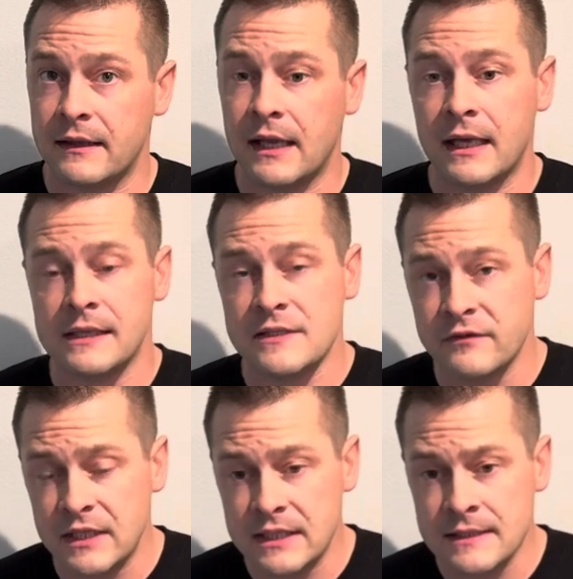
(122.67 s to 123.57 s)
the
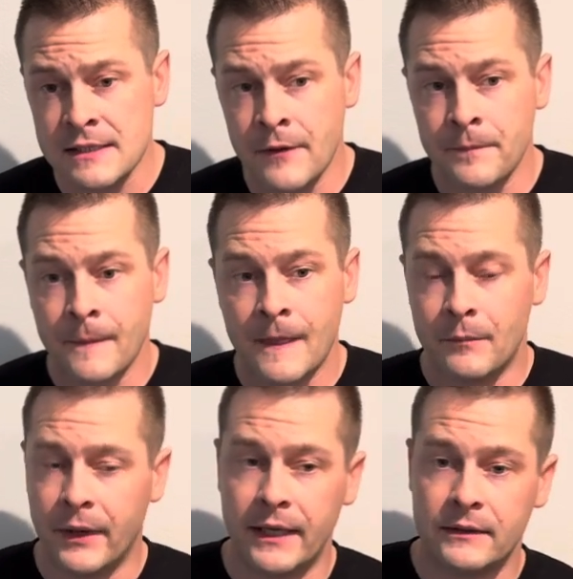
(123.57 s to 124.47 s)
ASVs,
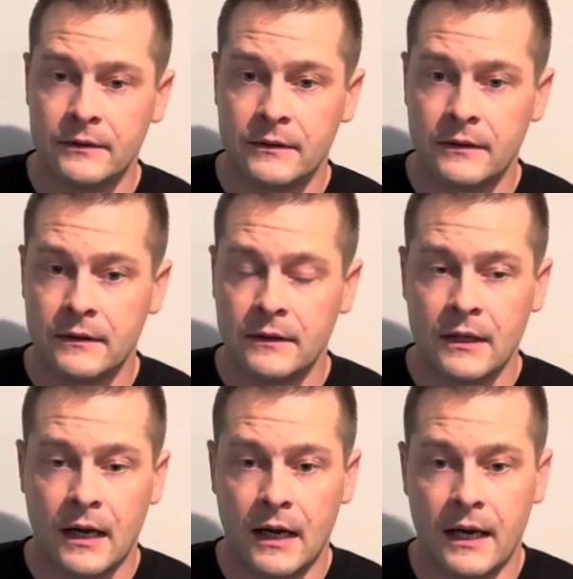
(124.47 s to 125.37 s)
but
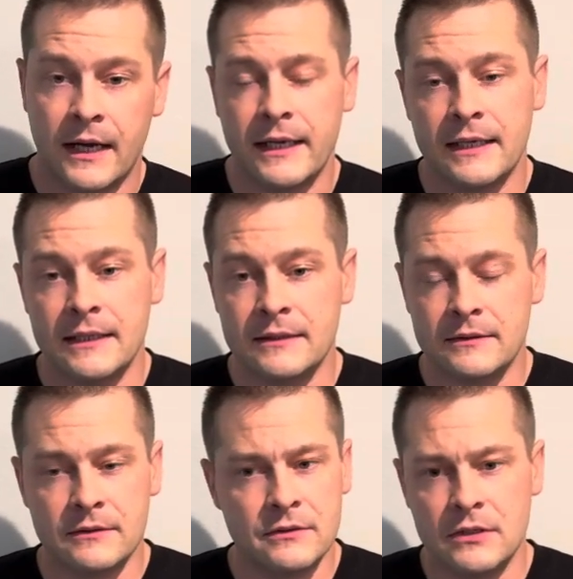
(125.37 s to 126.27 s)
I
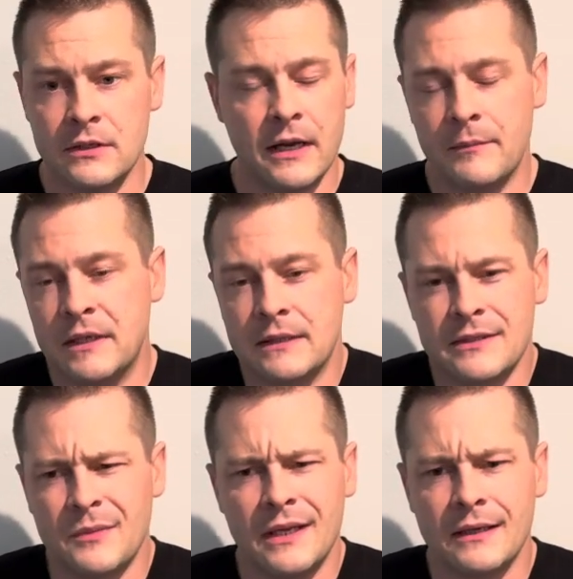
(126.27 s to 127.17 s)
mean,
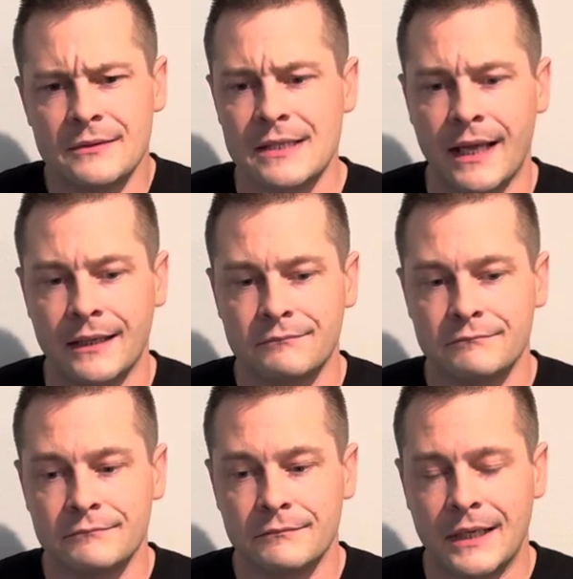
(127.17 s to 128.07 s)
to me, it was like
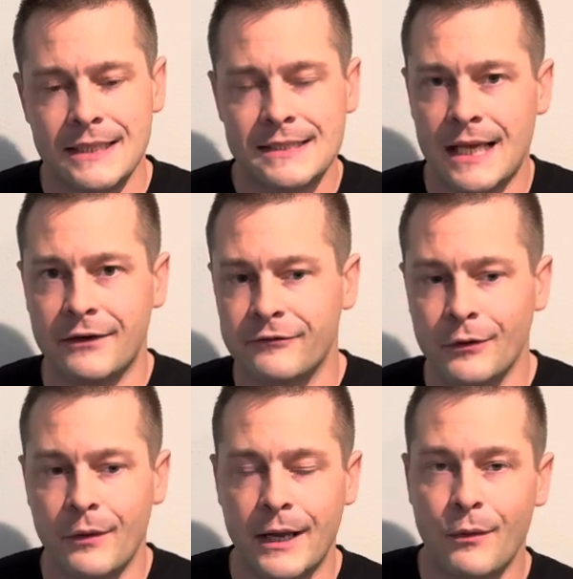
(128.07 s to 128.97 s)
I set it for
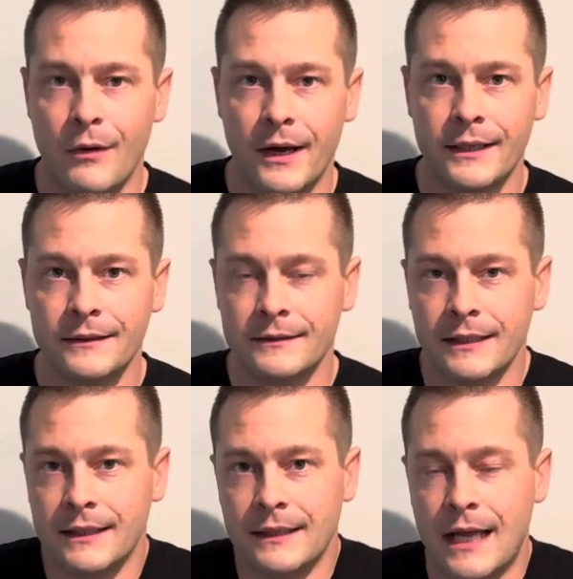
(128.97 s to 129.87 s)
what I want and
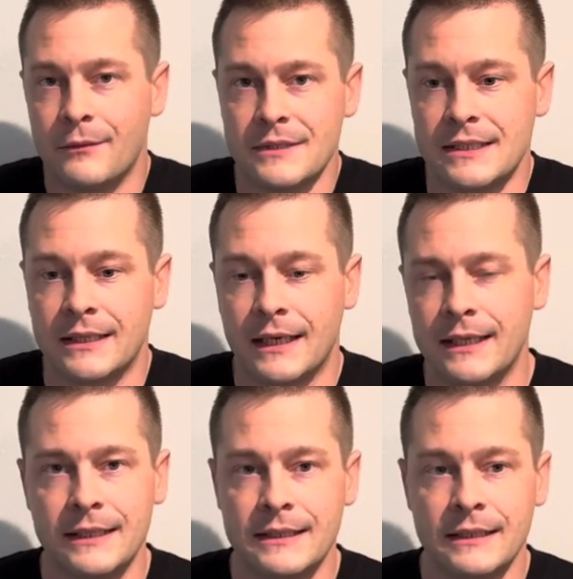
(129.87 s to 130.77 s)
then that was it.
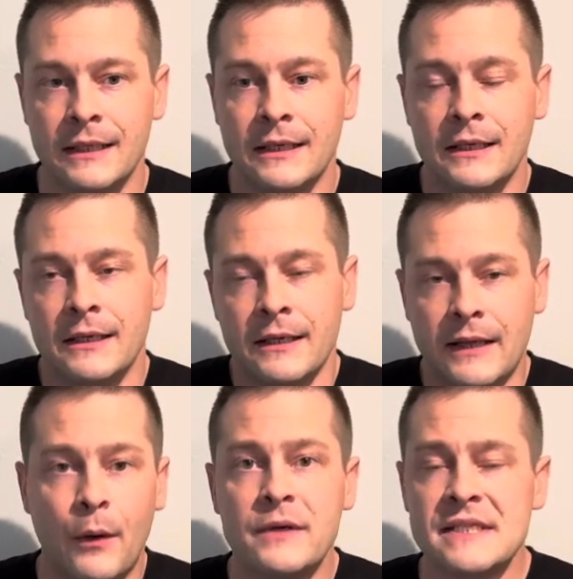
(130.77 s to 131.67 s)

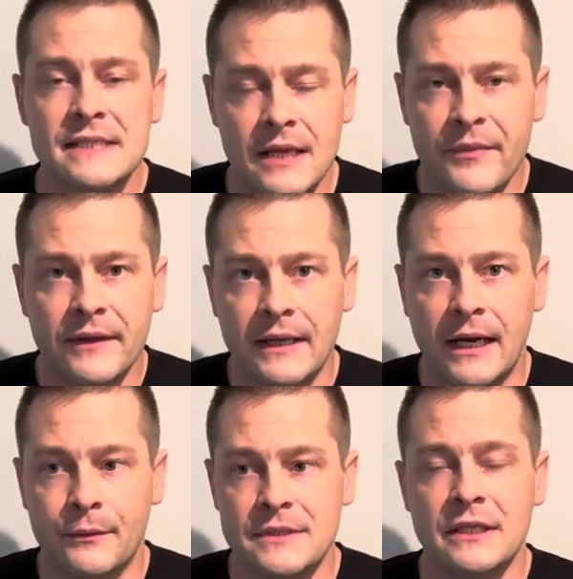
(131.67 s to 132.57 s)
That wasn't something that
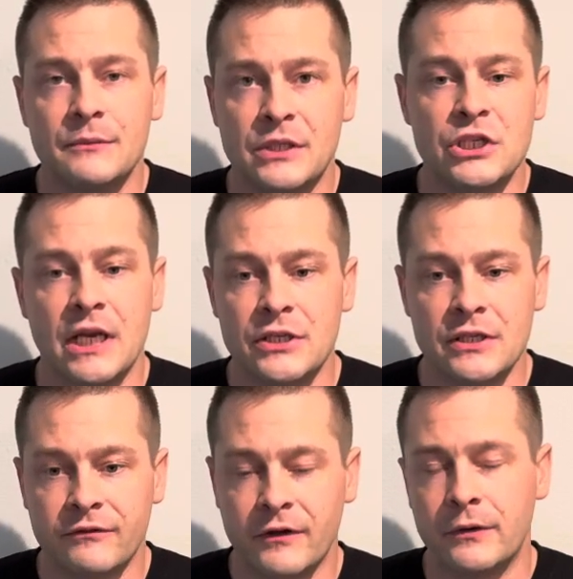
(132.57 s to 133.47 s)
I was going to be
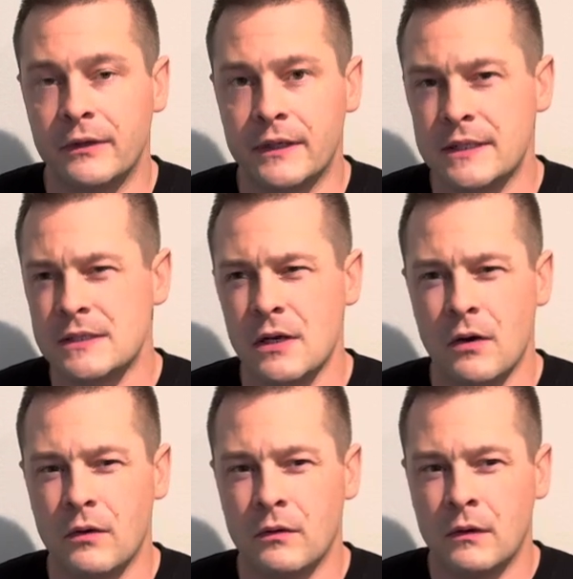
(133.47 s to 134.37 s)
changing frequently.
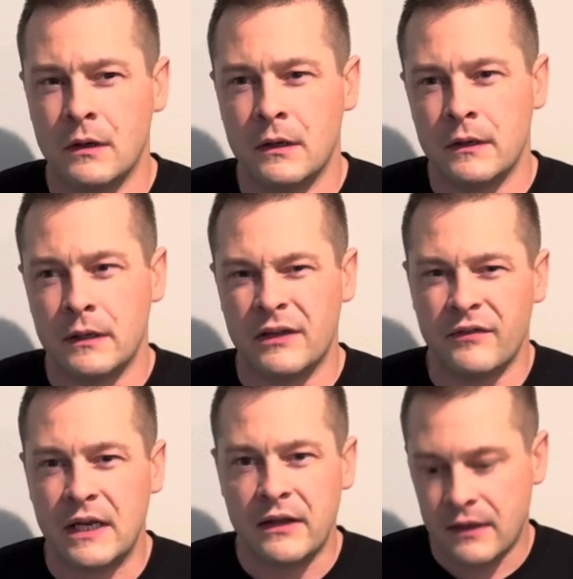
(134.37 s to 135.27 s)
So if
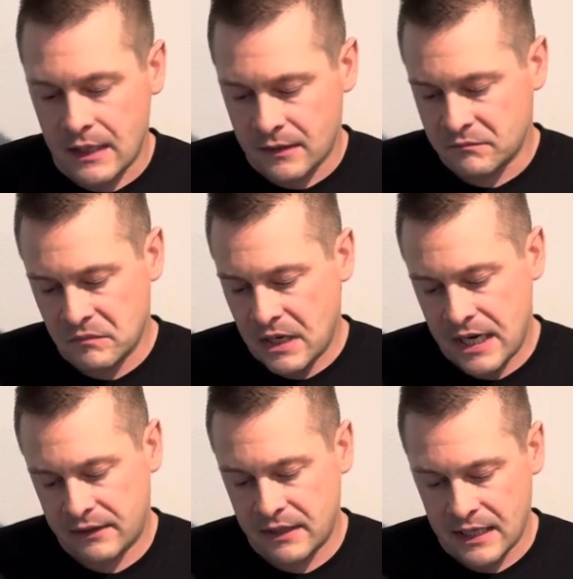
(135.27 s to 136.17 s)
anything,
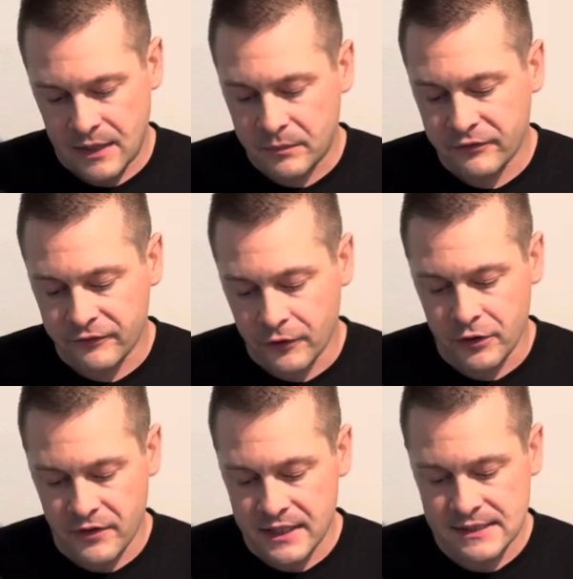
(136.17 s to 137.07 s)
I think I
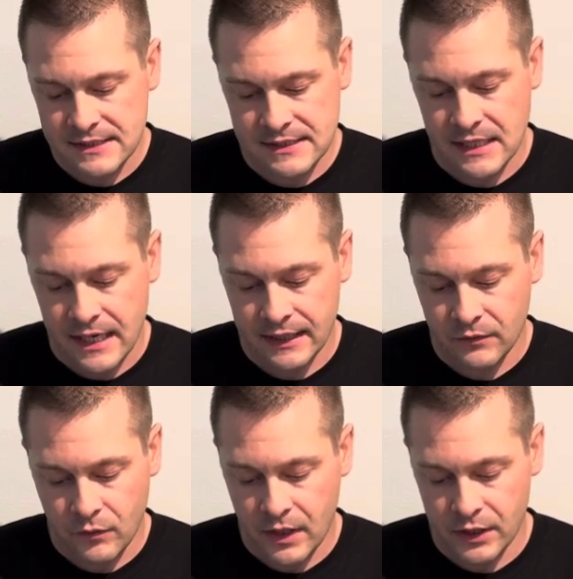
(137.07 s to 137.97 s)
prefer this design
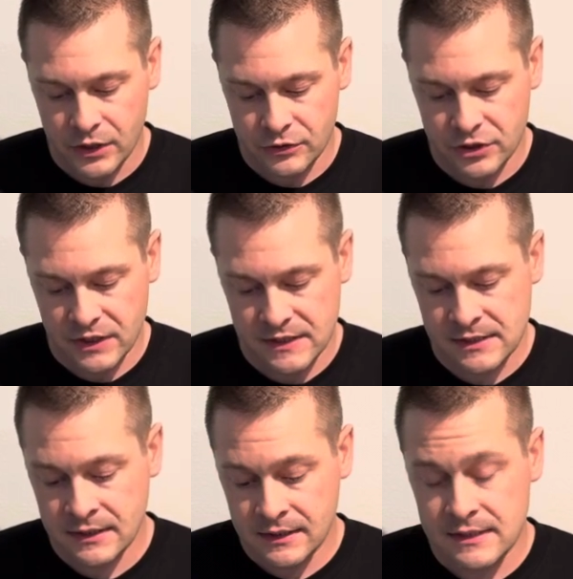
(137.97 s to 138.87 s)
where you
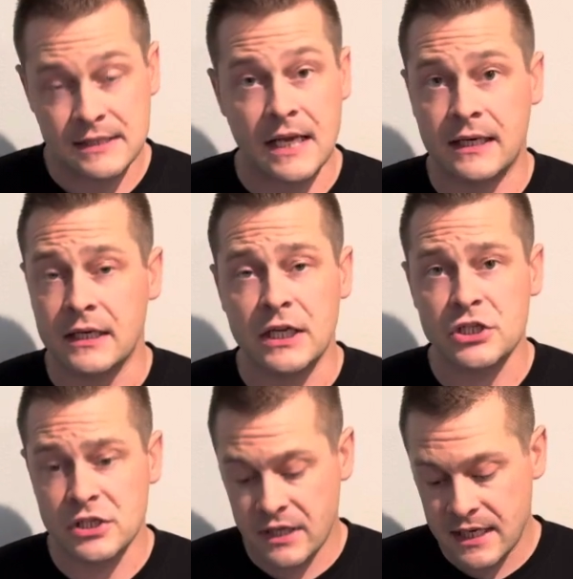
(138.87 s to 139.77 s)
just set it
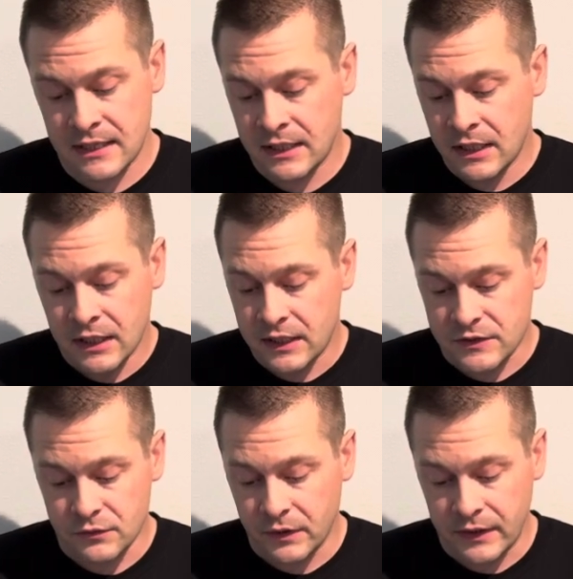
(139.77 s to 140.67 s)
initially. It's
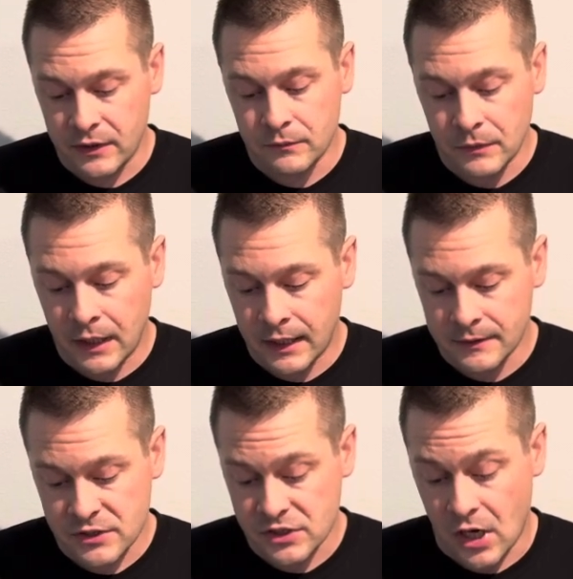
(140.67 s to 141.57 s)
a really
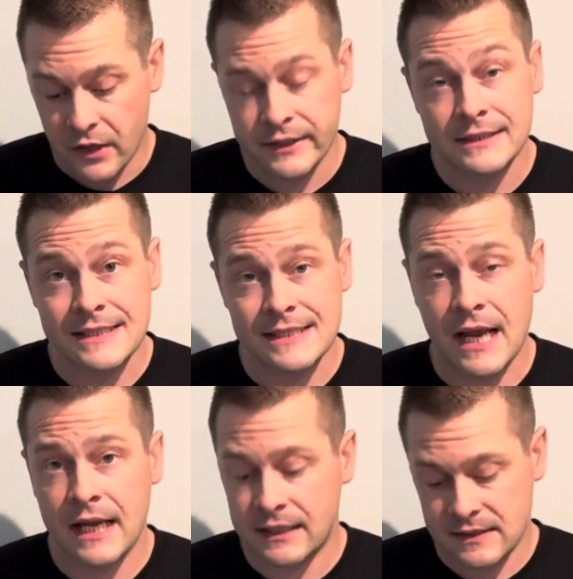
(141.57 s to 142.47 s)
solid
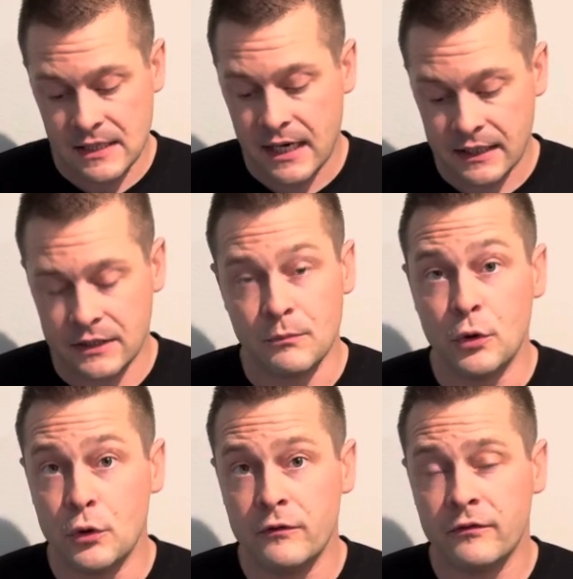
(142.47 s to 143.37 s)
design. It's not going to
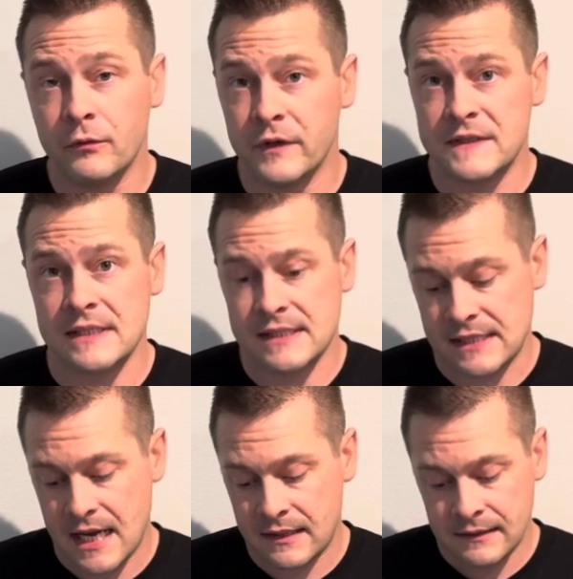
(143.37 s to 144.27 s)
move once it's
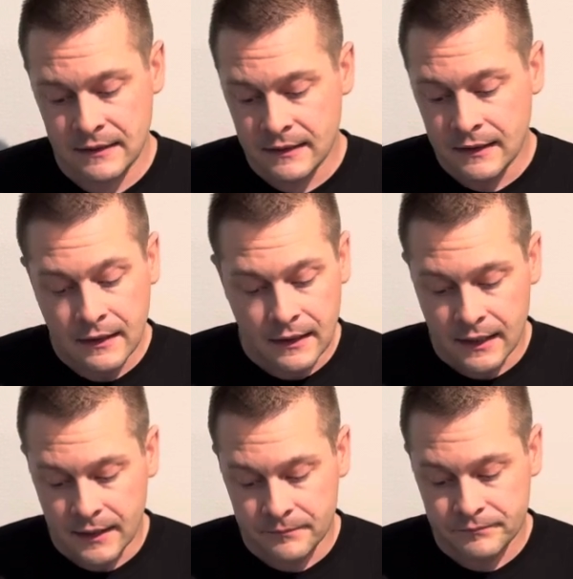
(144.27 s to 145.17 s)
set.
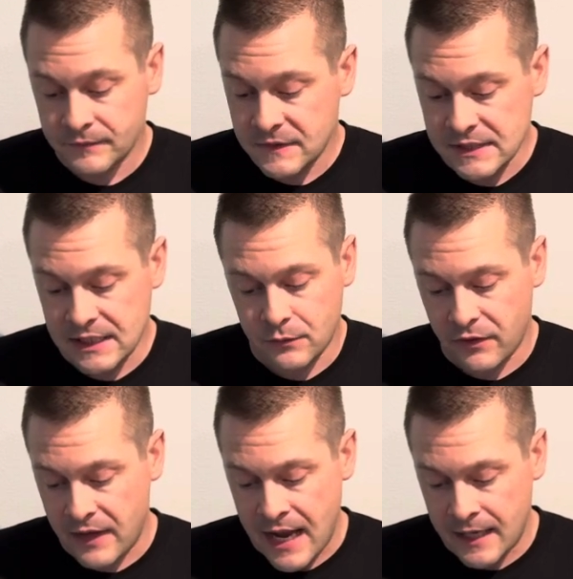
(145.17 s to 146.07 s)
Stick with
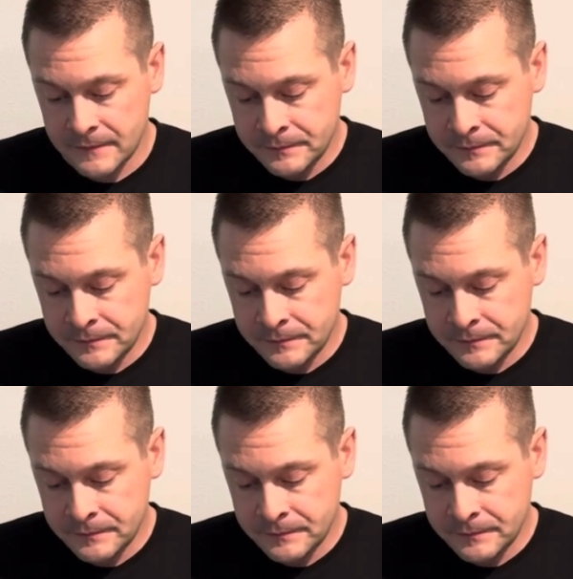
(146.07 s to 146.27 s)
that.